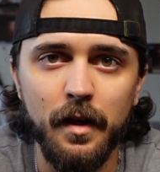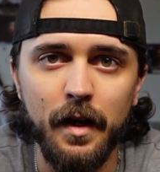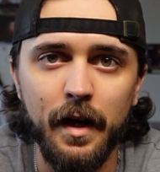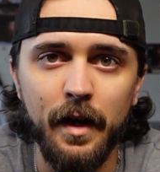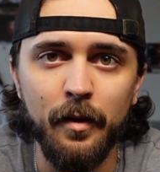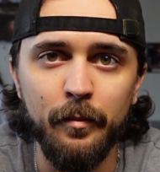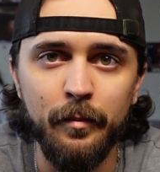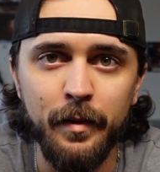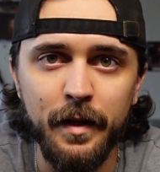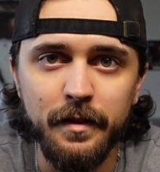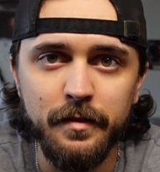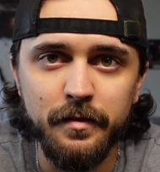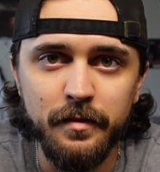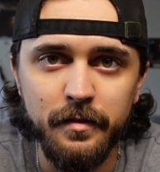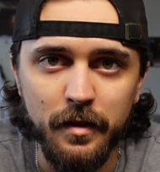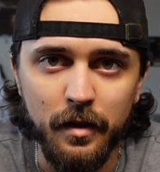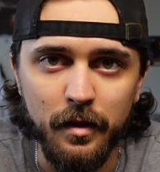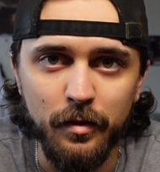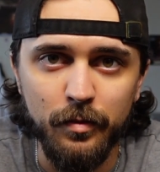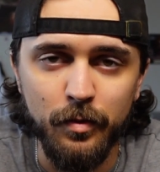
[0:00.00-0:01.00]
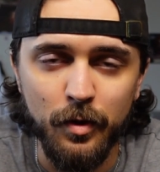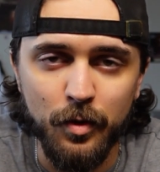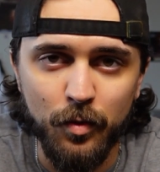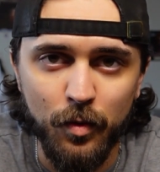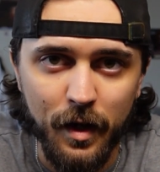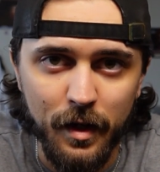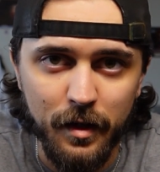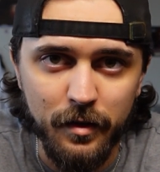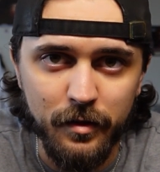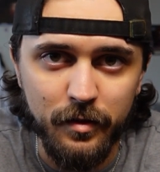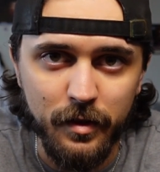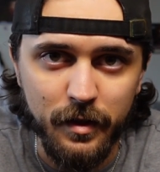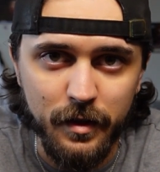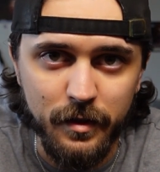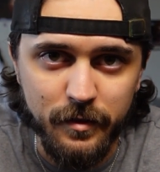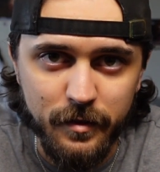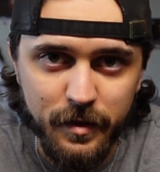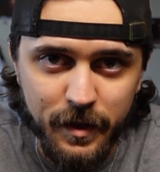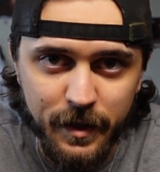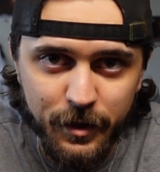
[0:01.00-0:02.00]
Our best self requires the
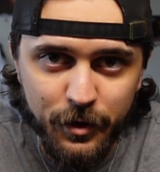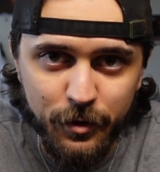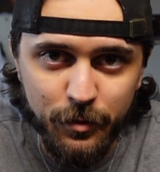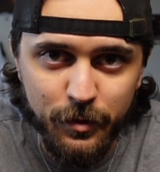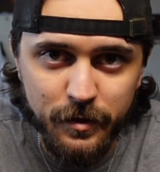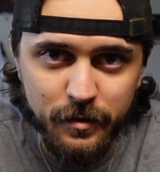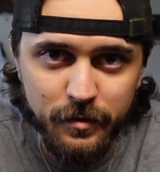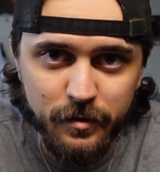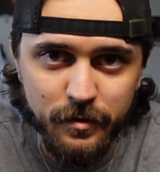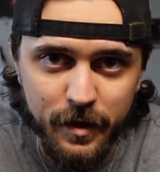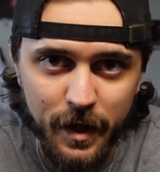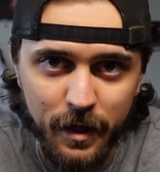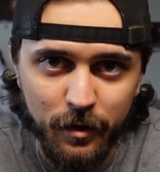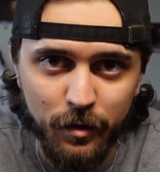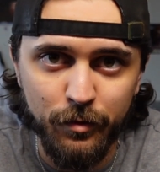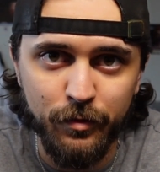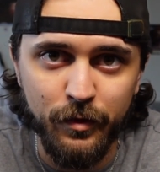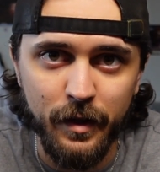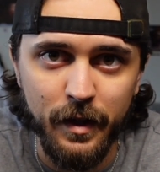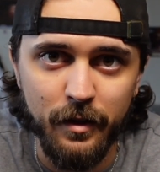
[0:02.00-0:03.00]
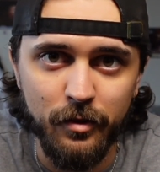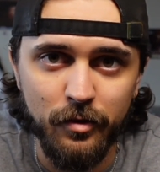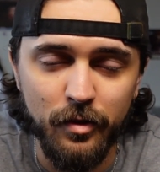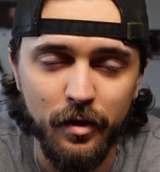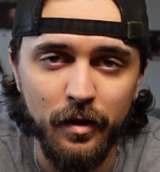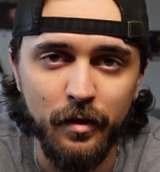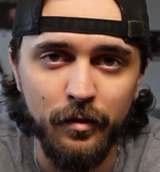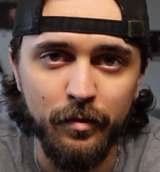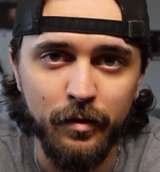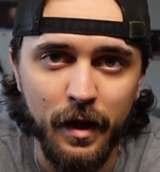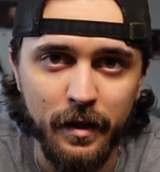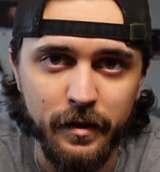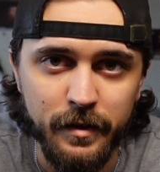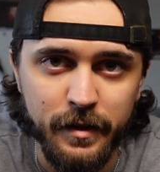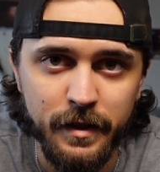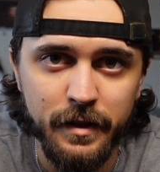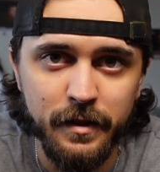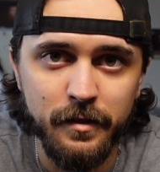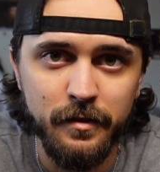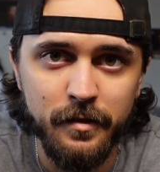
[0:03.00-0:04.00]
continuous sacrifice of
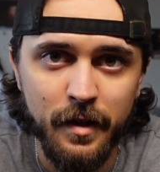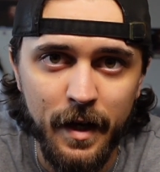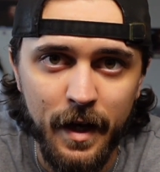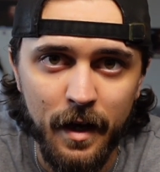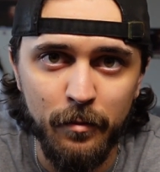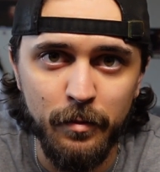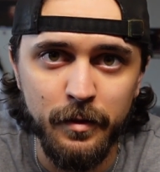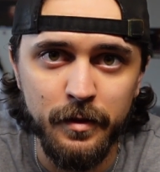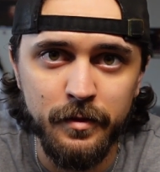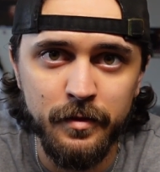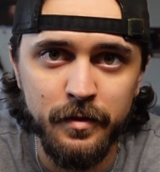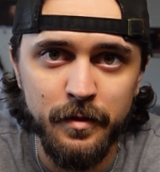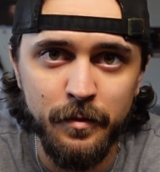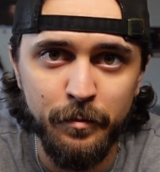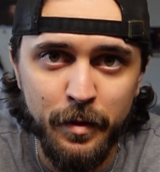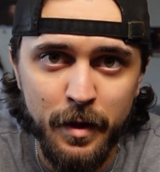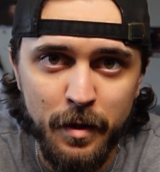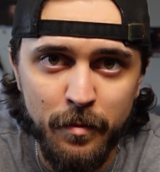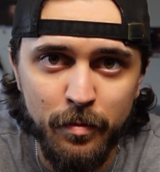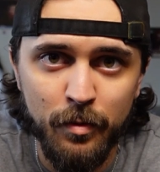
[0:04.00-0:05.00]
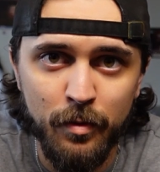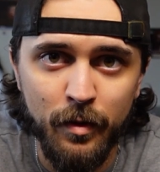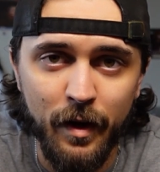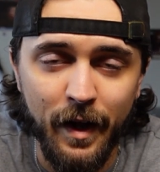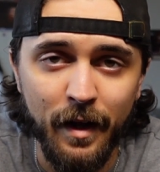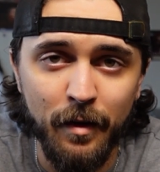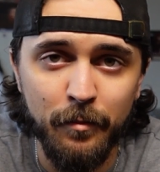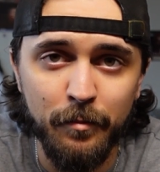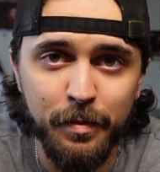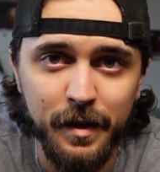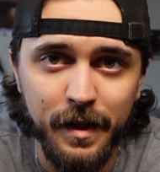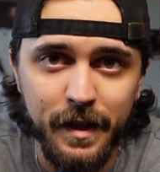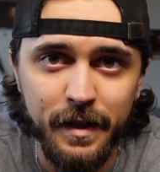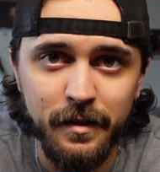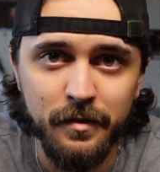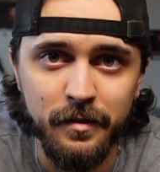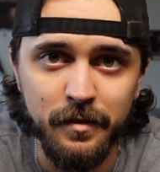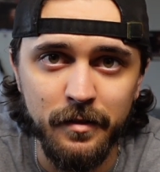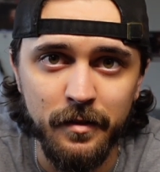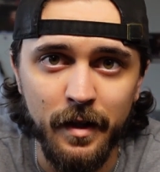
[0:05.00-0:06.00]
ideas, habits, people, and
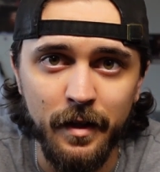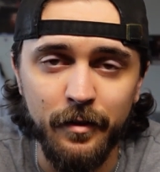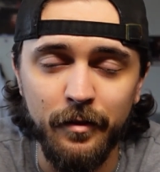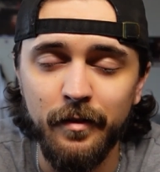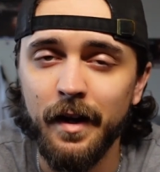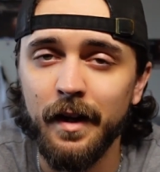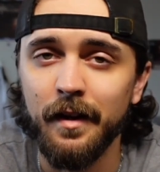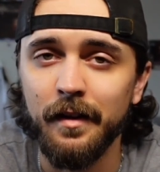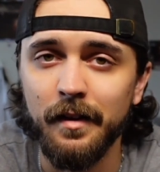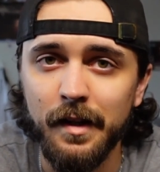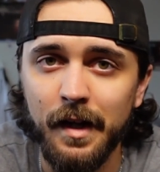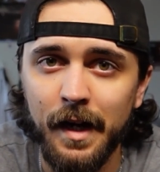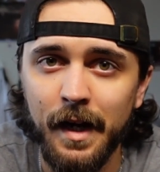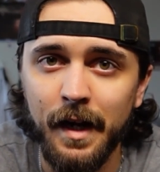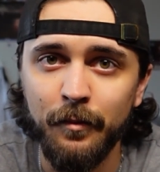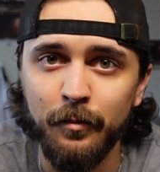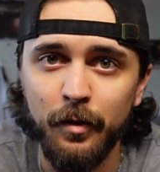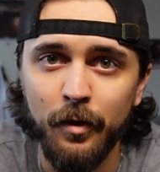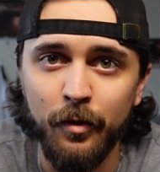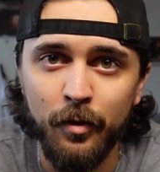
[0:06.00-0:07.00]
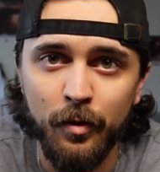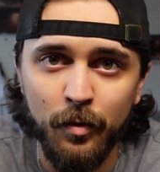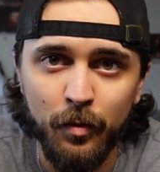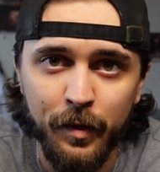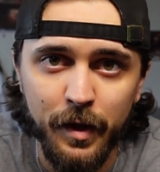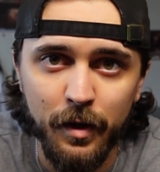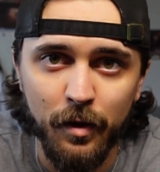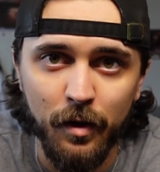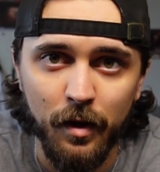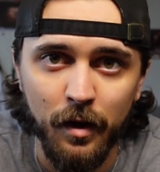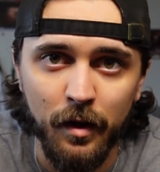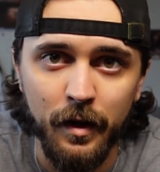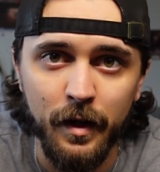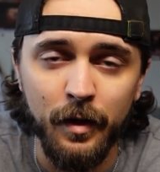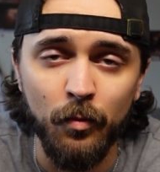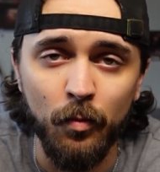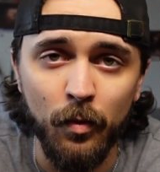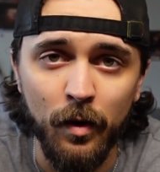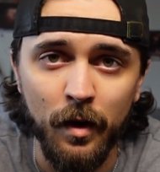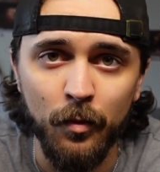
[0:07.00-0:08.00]
places that do not align with who we are
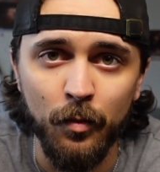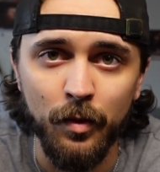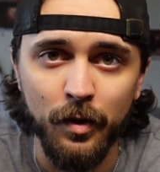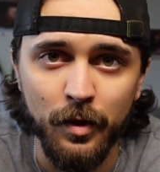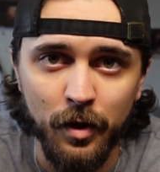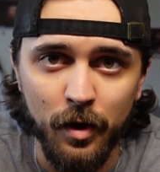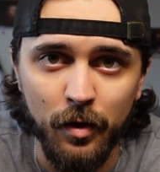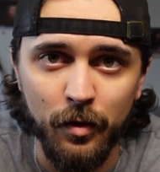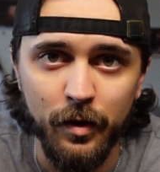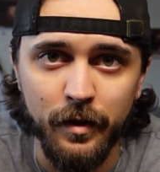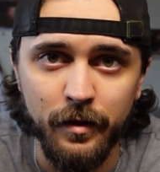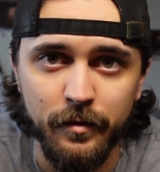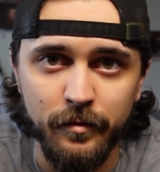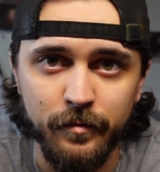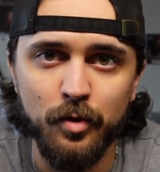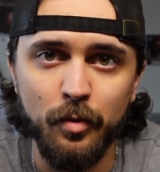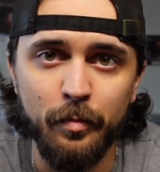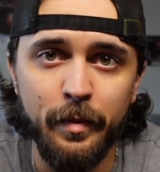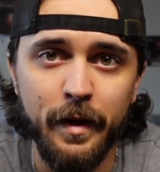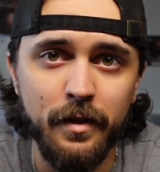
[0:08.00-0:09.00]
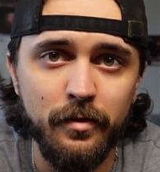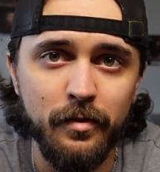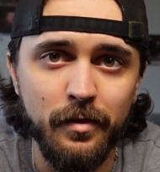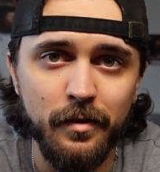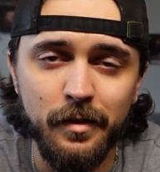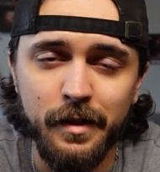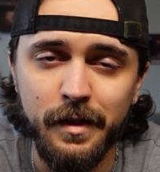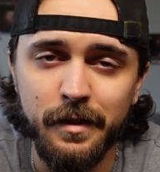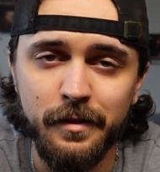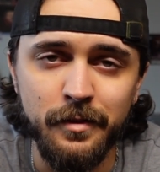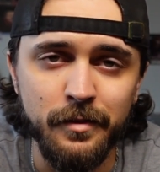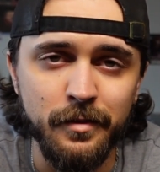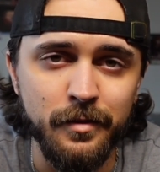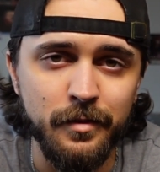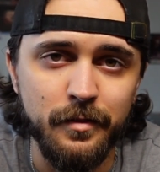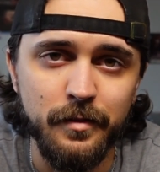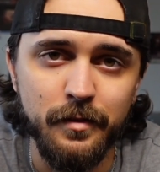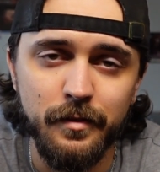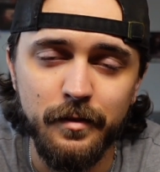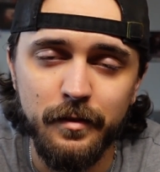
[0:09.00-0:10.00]
and where we're going. So basically,
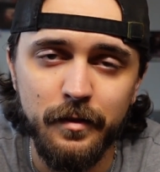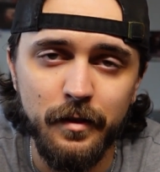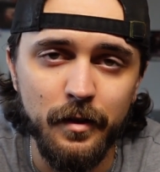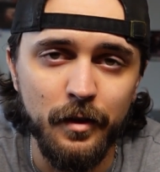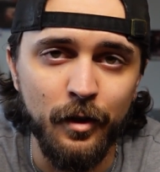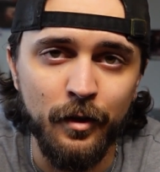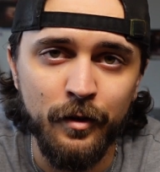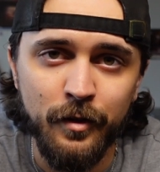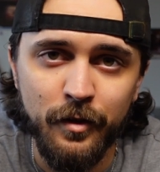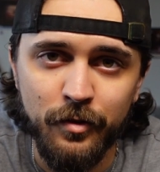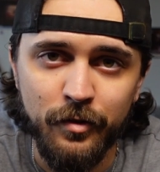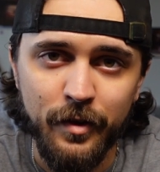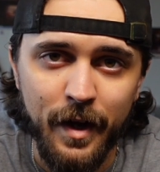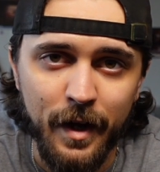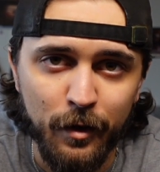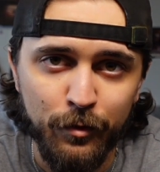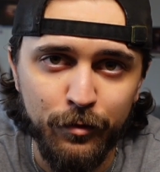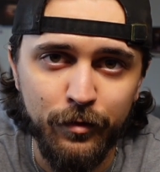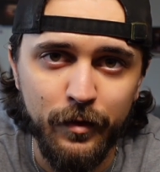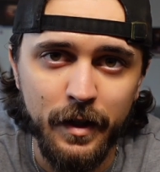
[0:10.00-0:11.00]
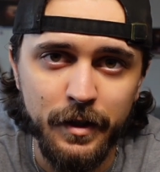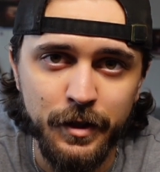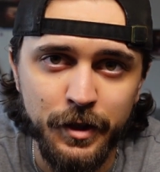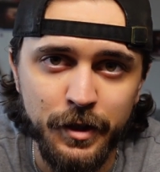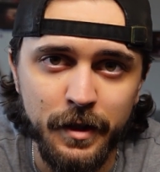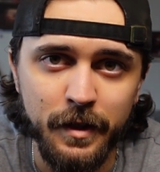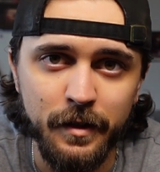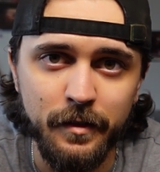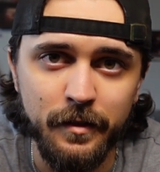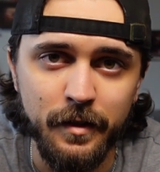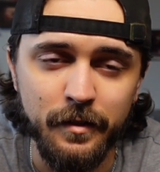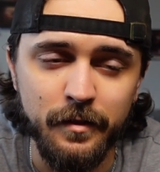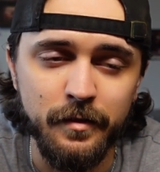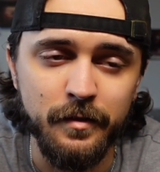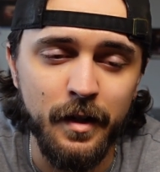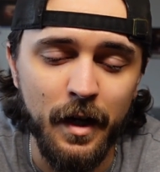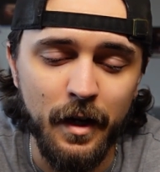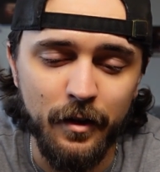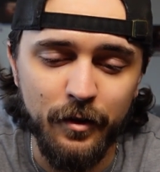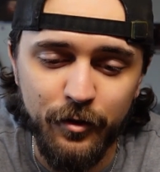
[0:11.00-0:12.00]
just learn to sacrifice shit
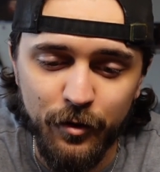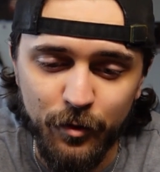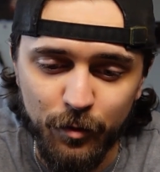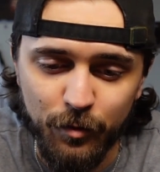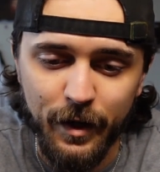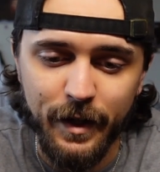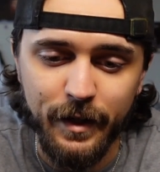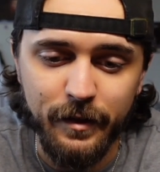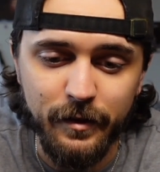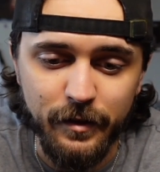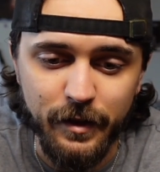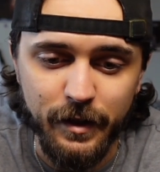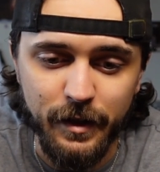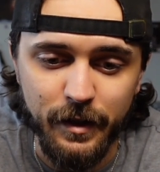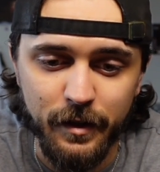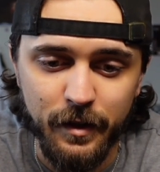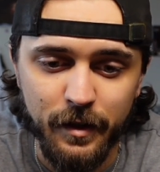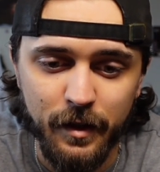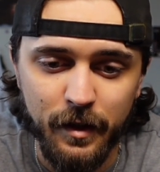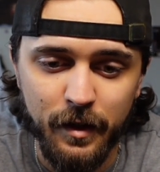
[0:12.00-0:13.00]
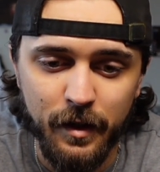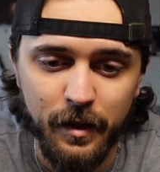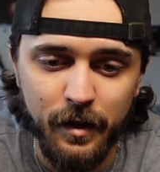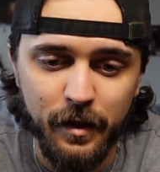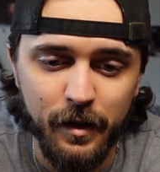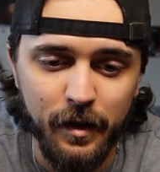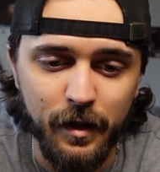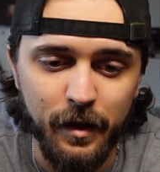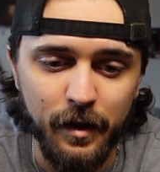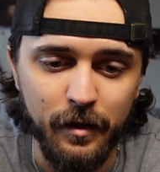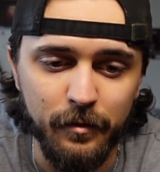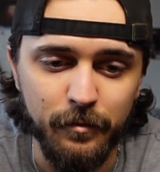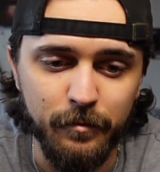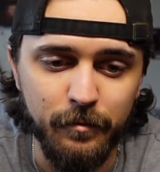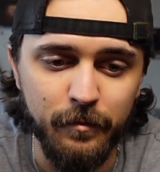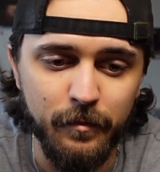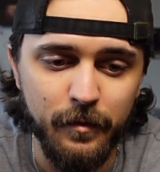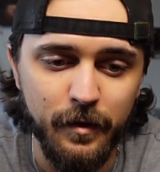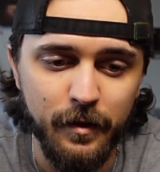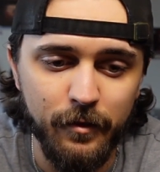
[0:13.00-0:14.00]
that's not directly um,
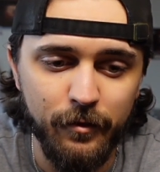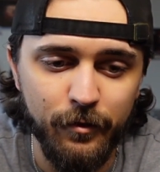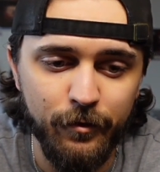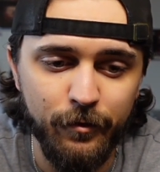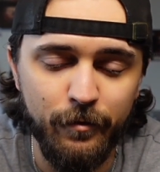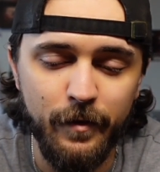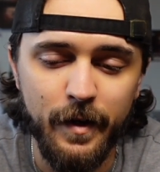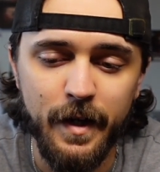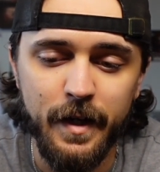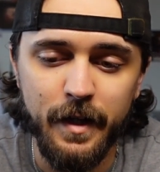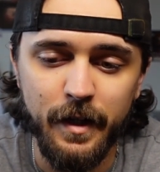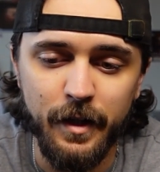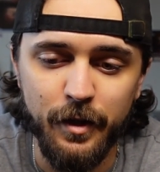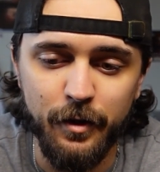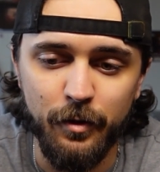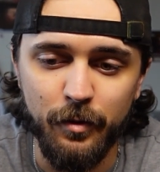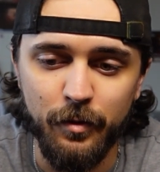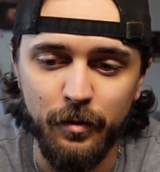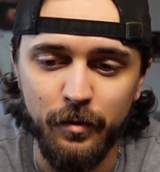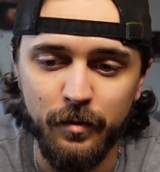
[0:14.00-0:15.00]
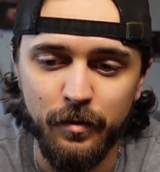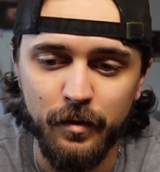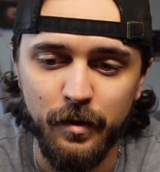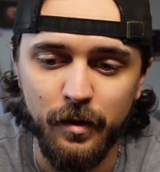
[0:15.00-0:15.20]
feeding you